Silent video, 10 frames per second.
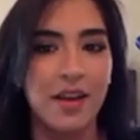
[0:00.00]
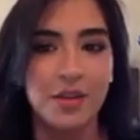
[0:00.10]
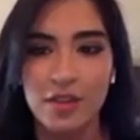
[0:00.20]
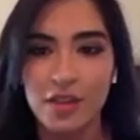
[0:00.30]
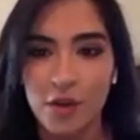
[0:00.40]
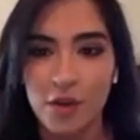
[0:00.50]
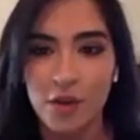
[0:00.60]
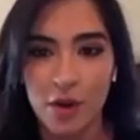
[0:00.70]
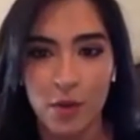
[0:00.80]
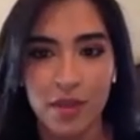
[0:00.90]
actually
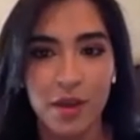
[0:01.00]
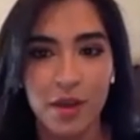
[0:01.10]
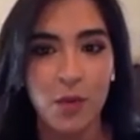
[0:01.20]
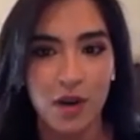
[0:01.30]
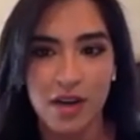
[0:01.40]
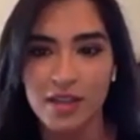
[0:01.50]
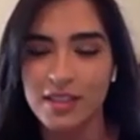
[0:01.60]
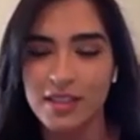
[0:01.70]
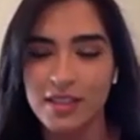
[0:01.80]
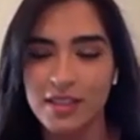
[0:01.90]
knowing what they
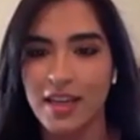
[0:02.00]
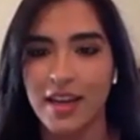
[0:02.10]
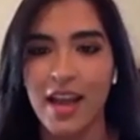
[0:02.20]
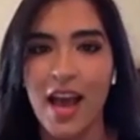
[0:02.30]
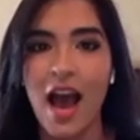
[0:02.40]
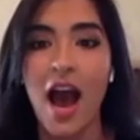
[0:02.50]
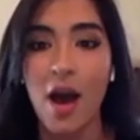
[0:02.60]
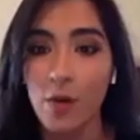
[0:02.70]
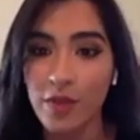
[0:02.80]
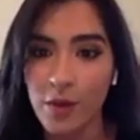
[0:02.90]
want and
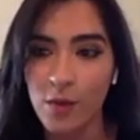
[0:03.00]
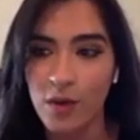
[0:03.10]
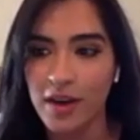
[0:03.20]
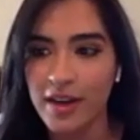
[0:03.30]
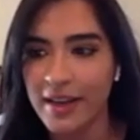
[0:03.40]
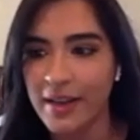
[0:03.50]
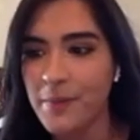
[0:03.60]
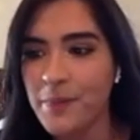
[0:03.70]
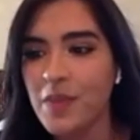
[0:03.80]
how they want it.